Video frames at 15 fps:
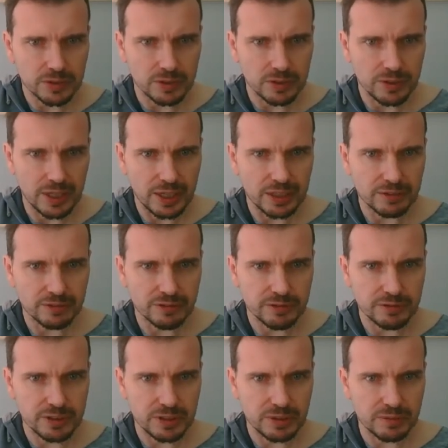so negative
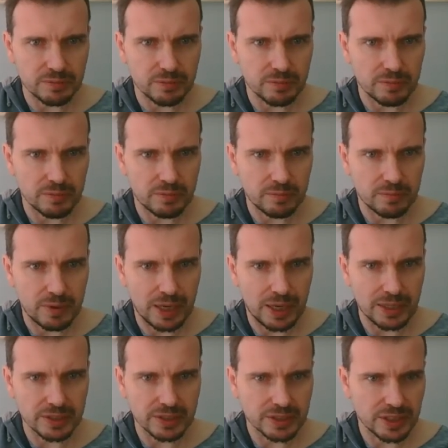15
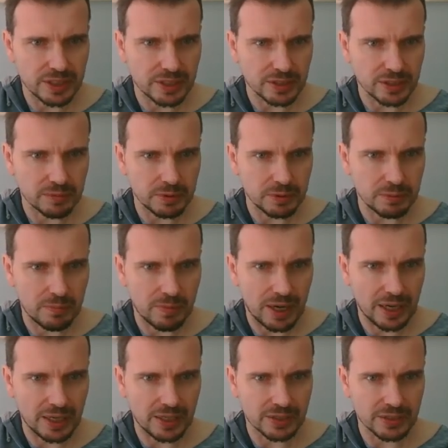minus 10 is going to be
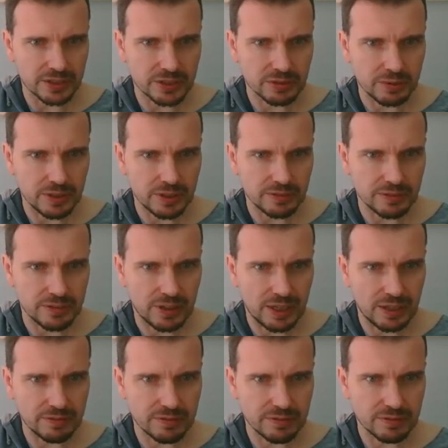minus
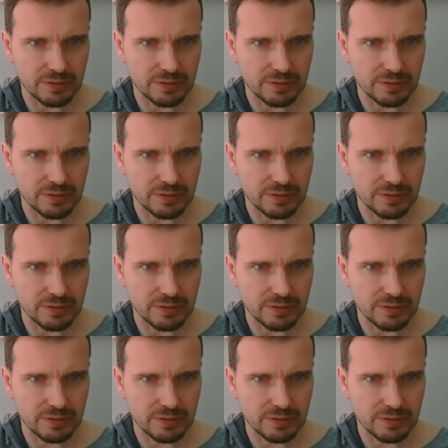25